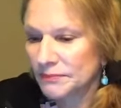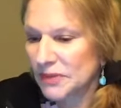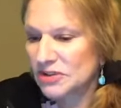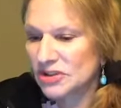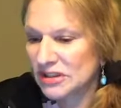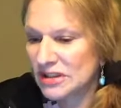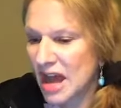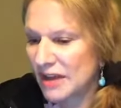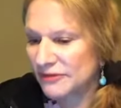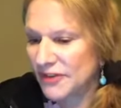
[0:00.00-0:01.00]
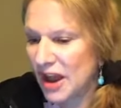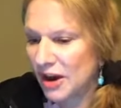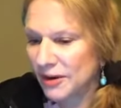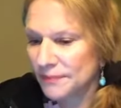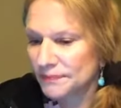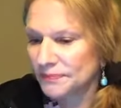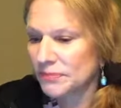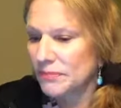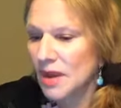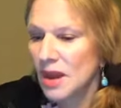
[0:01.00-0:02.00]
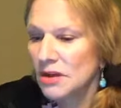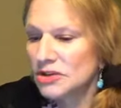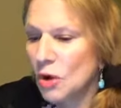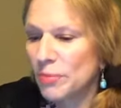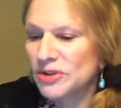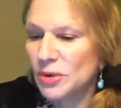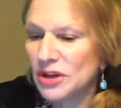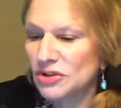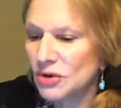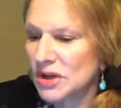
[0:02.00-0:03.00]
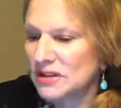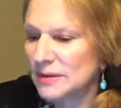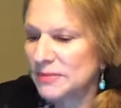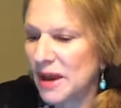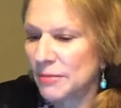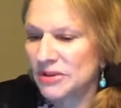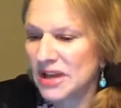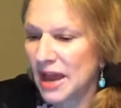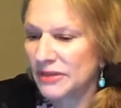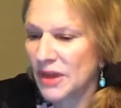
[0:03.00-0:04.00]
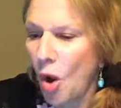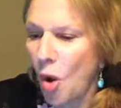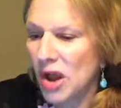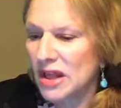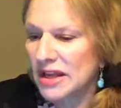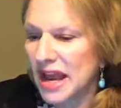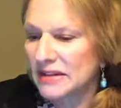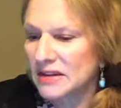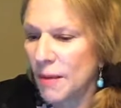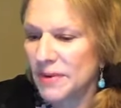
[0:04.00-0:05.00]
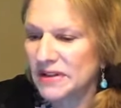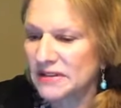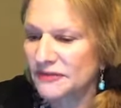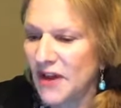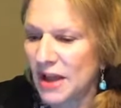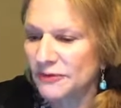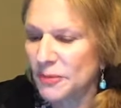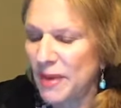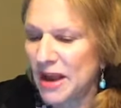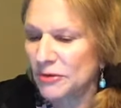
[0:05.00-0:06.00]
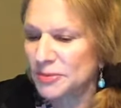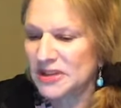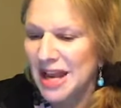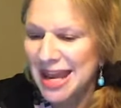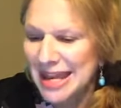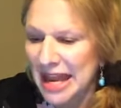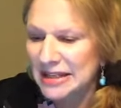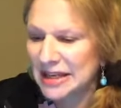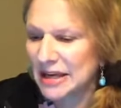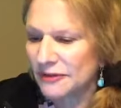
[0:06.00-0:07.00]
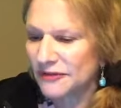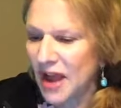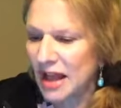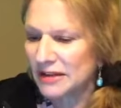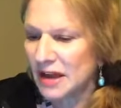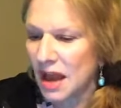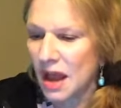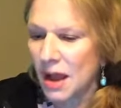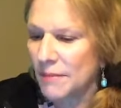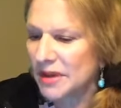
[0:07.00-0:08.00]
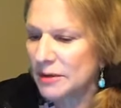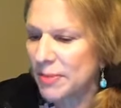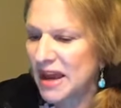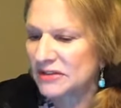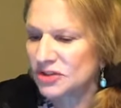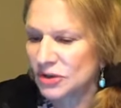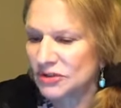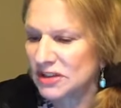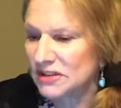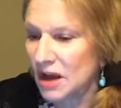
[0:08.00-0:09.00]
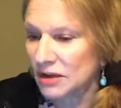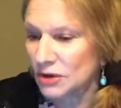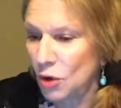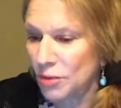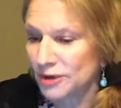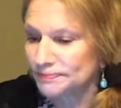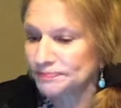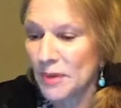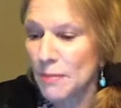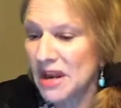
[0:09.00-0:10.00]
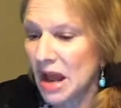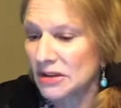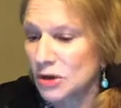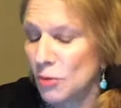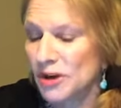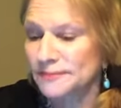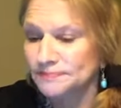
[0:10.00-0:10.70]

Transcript: It's just not fair. So between June and September 10th, Oil and gas companies have filed for bankruptcy. 19 have filed um, in the past year since October, mid October.